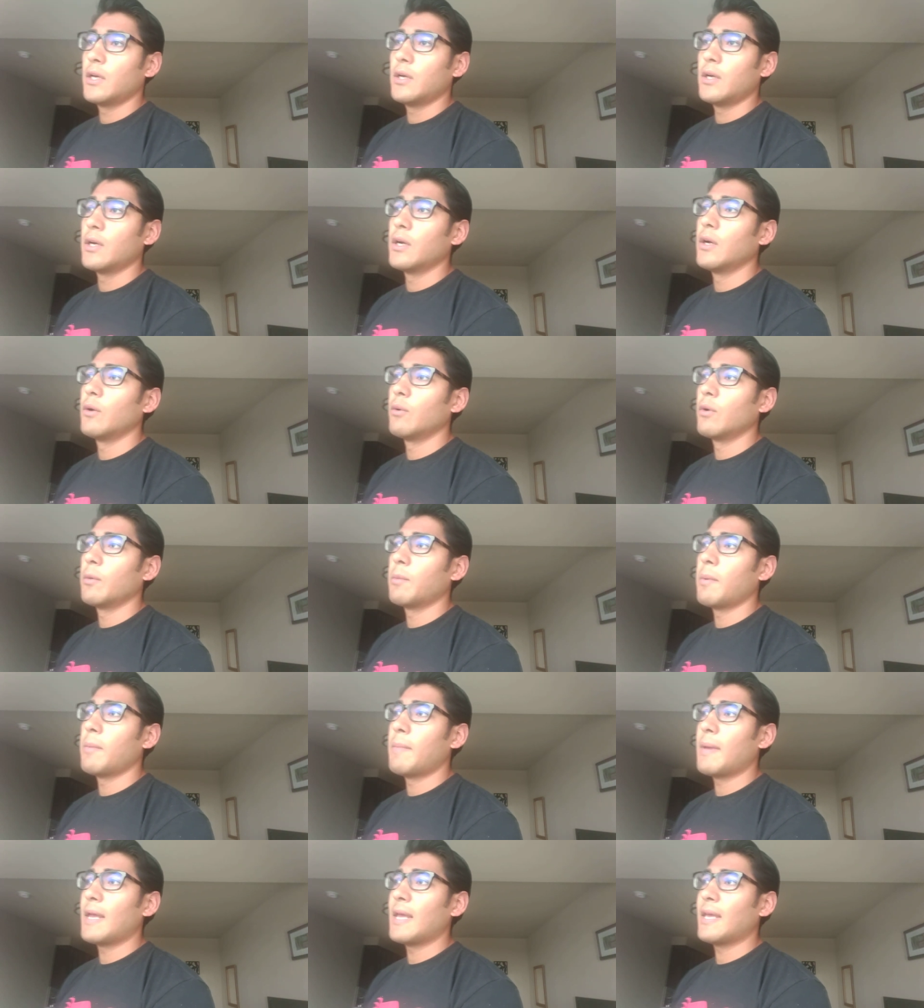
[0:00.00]
I would have
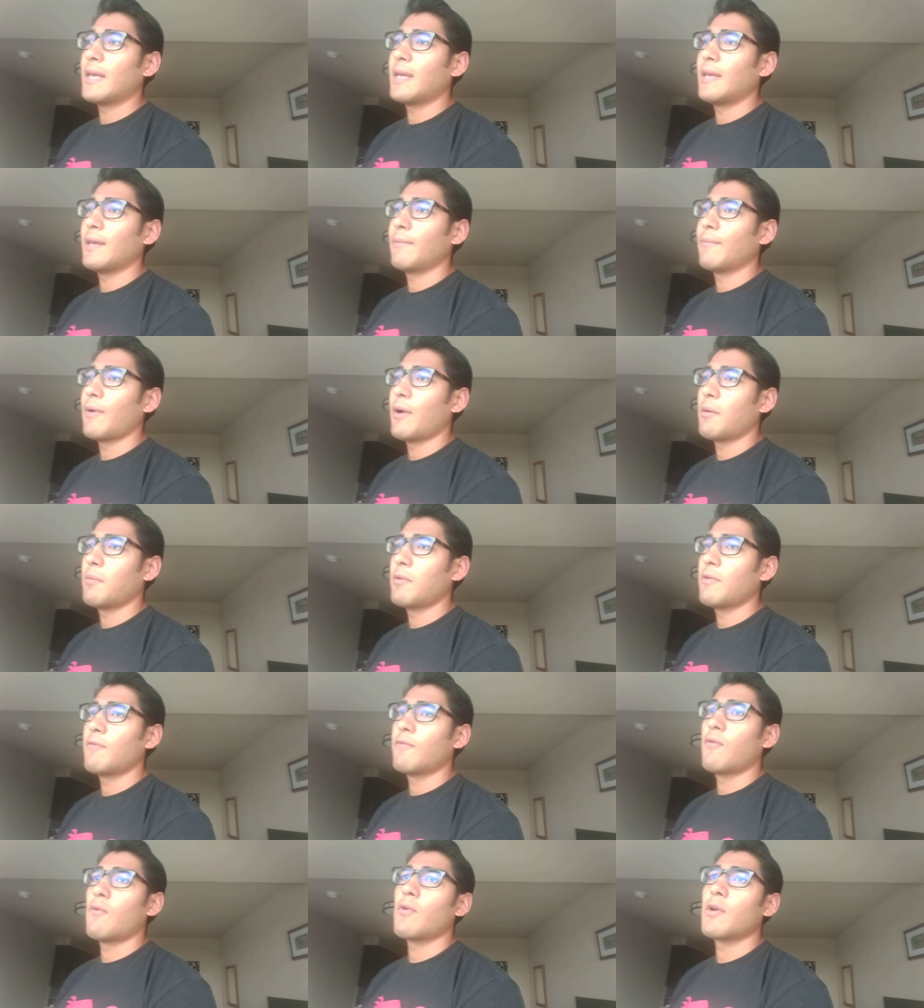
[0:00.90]
been making probably
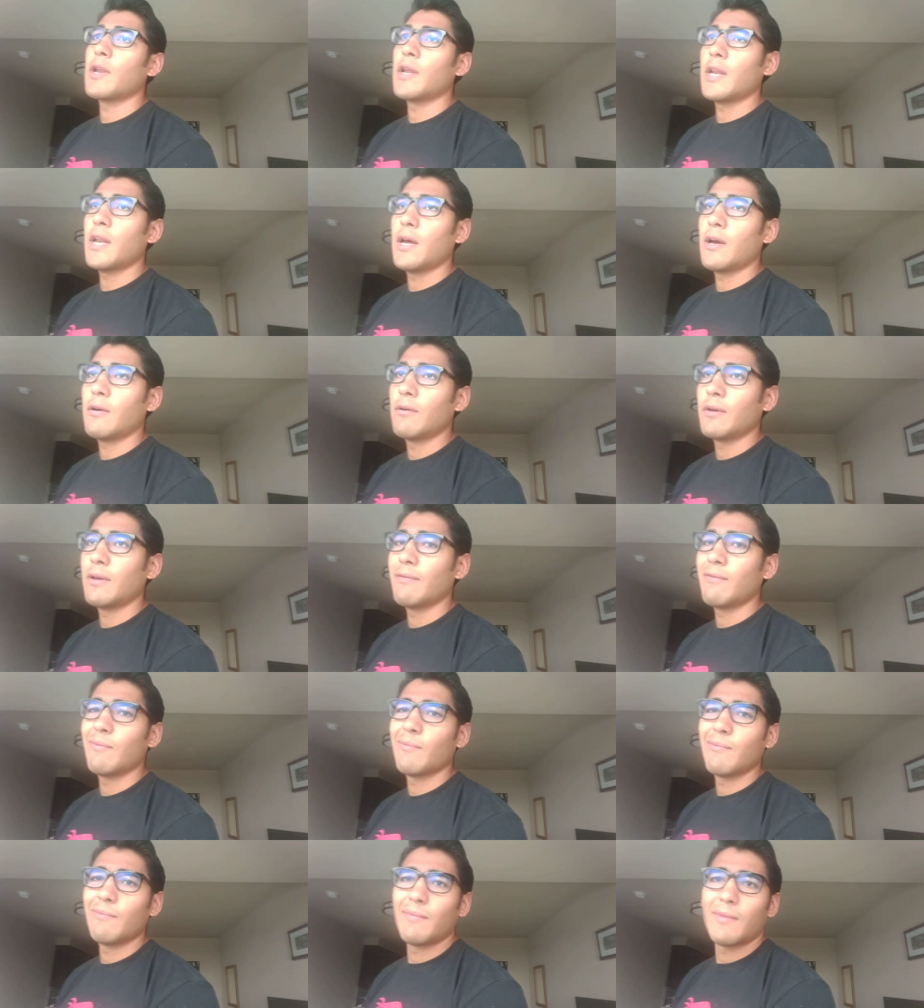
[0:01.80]
40 now.
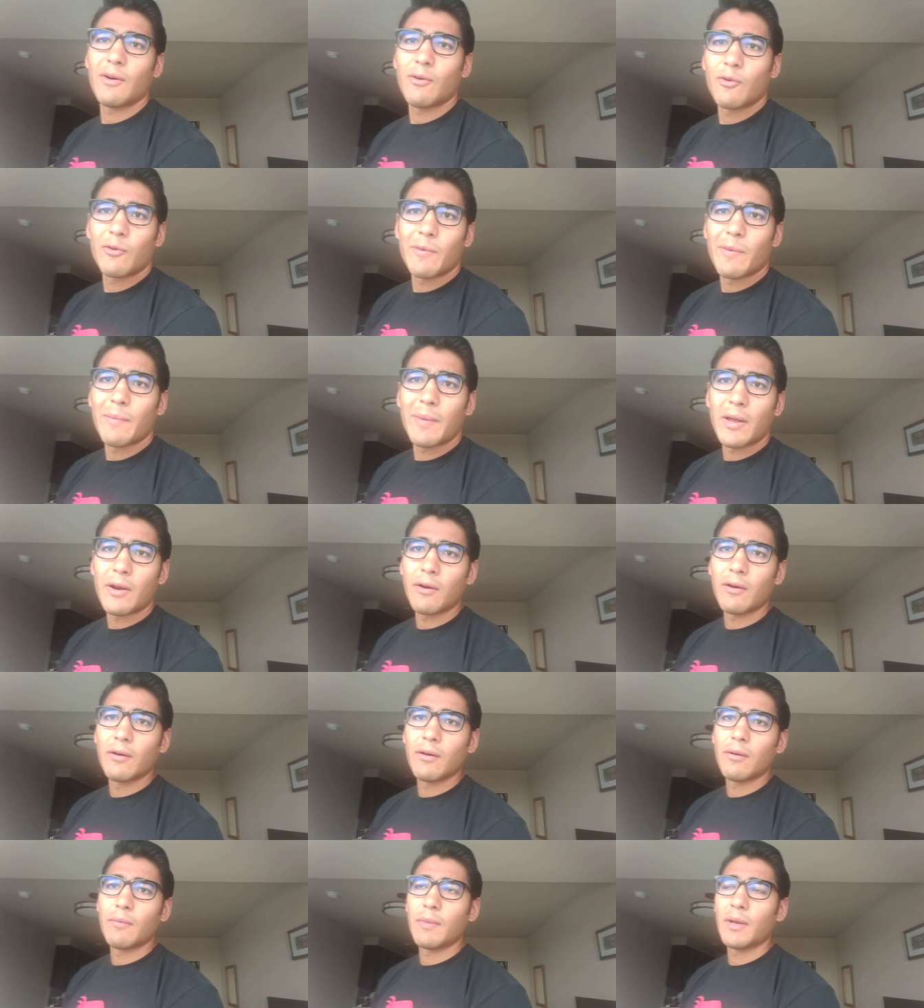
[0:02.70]
Even I would have been better
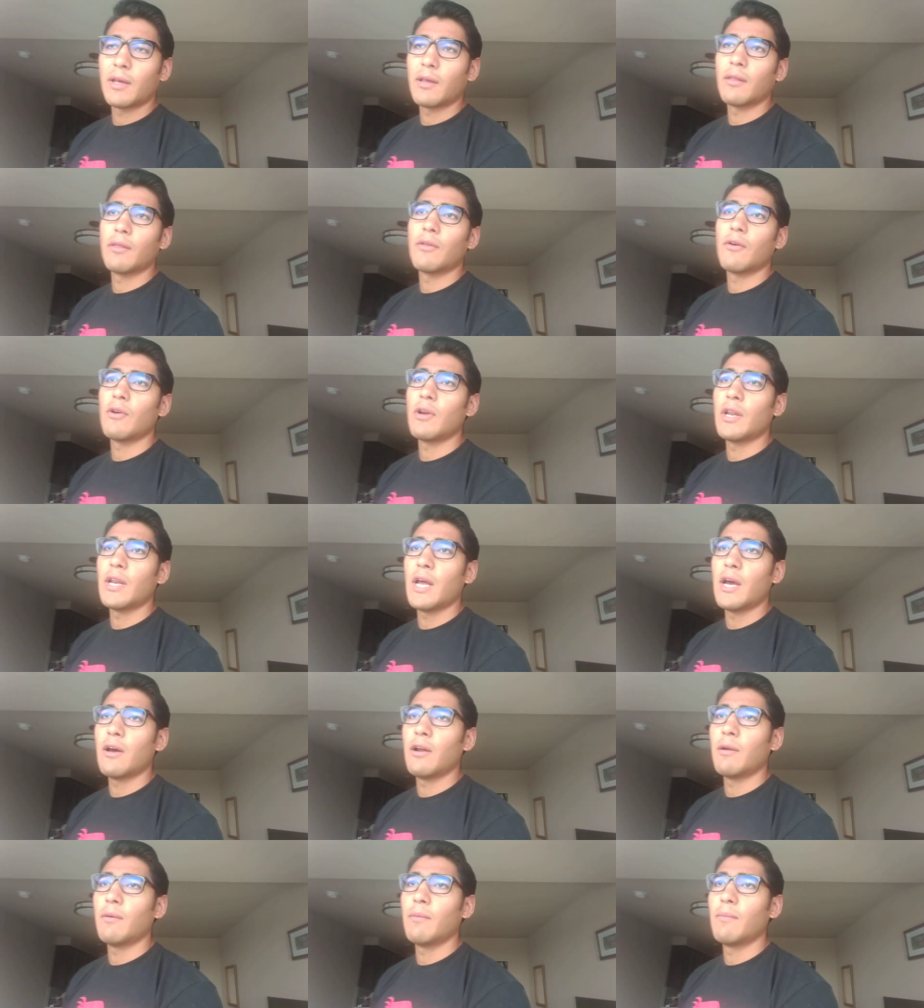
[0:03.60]
making 30
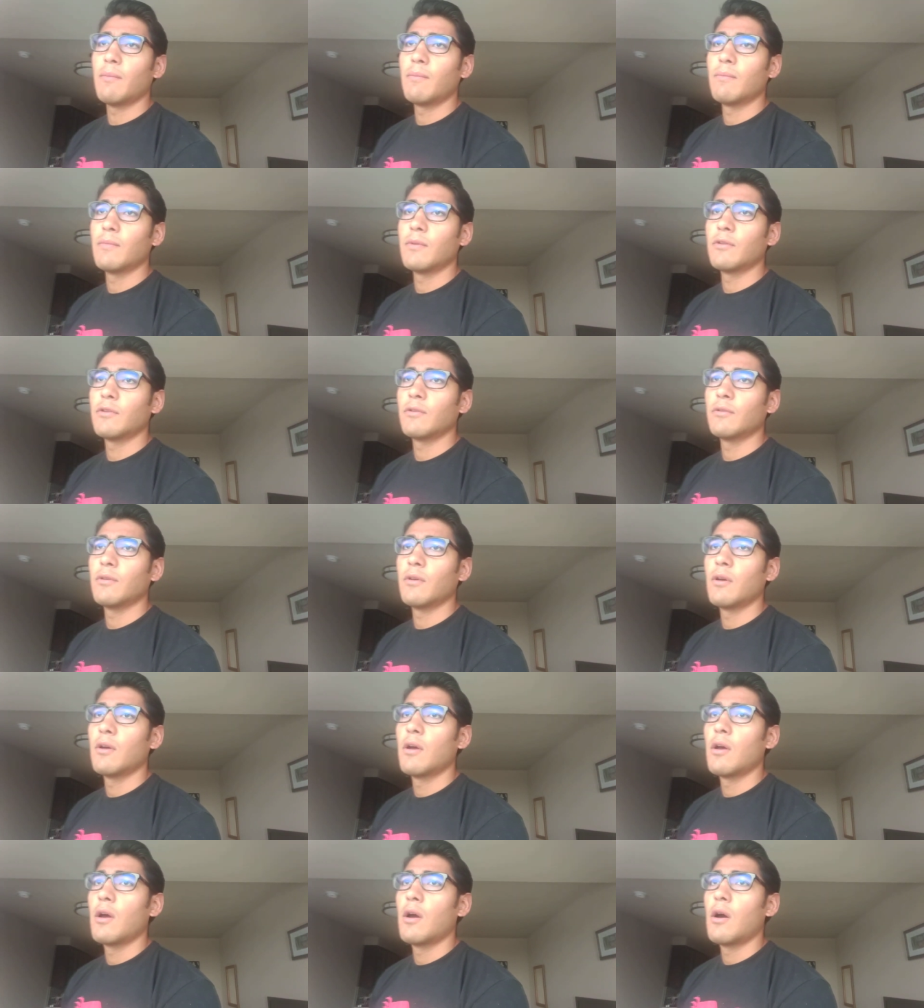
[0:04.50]
now. It's
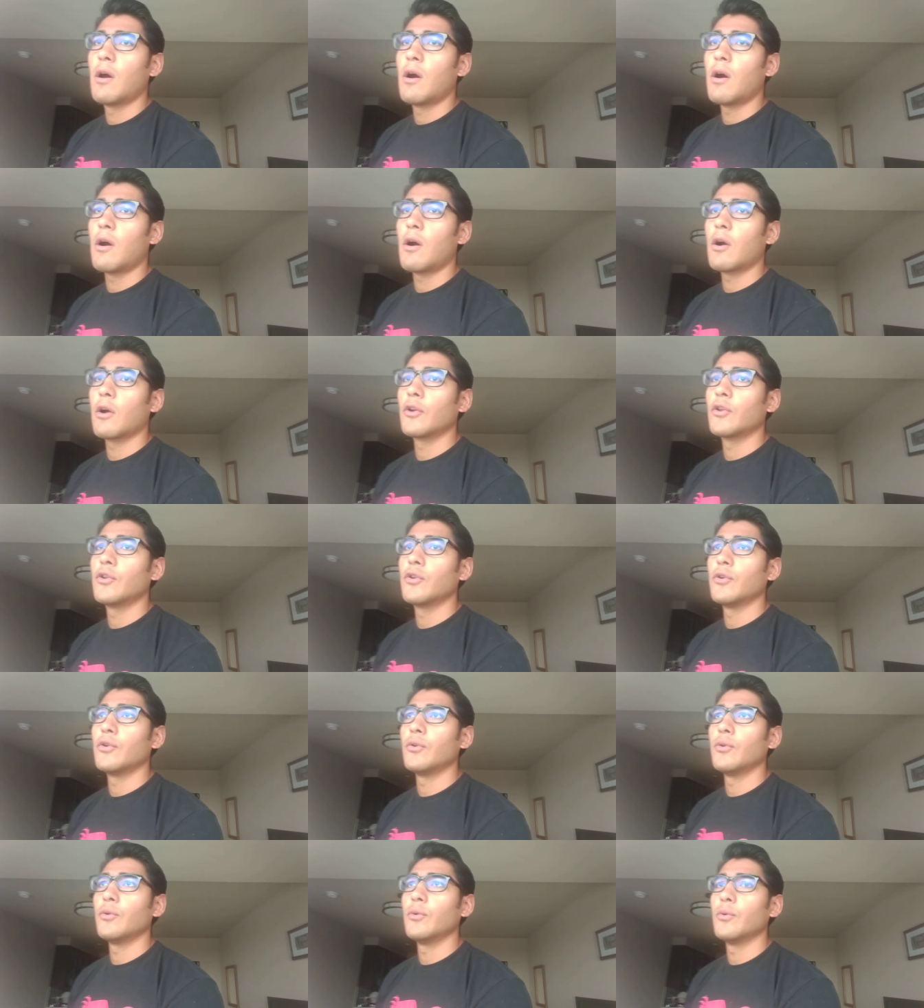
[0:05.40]
hard
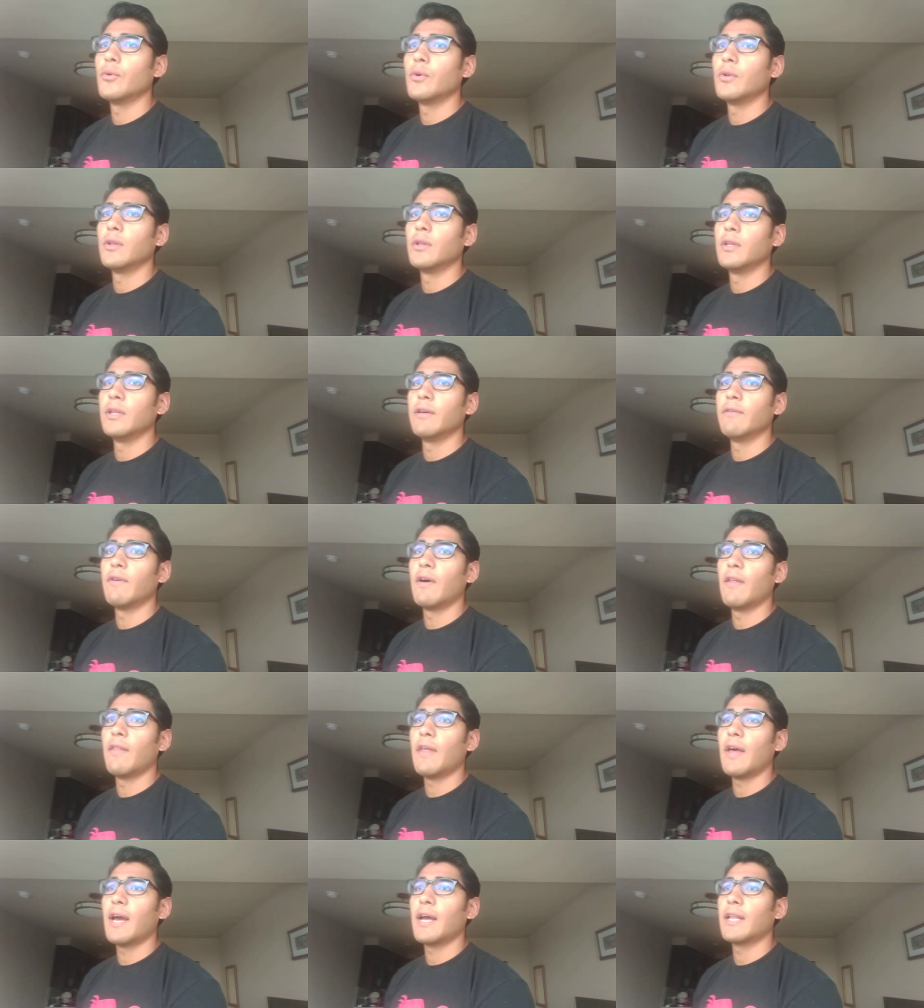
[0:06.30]
to live
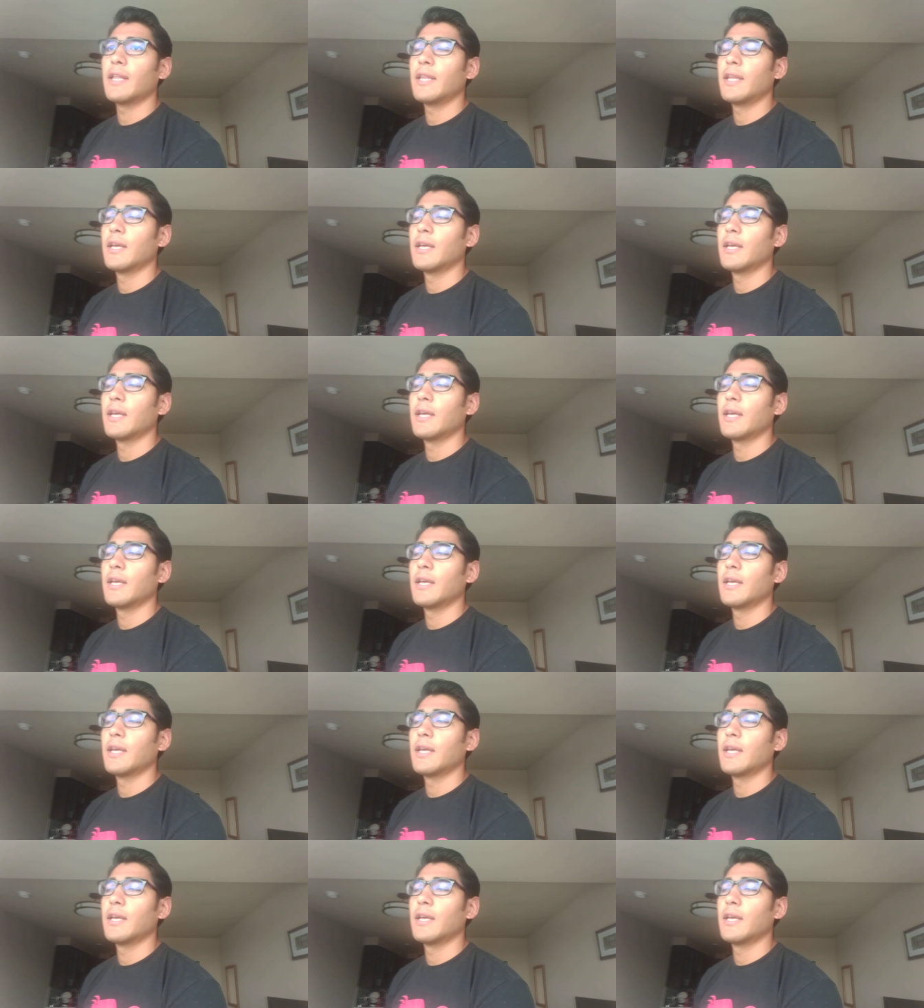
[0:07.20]
on that.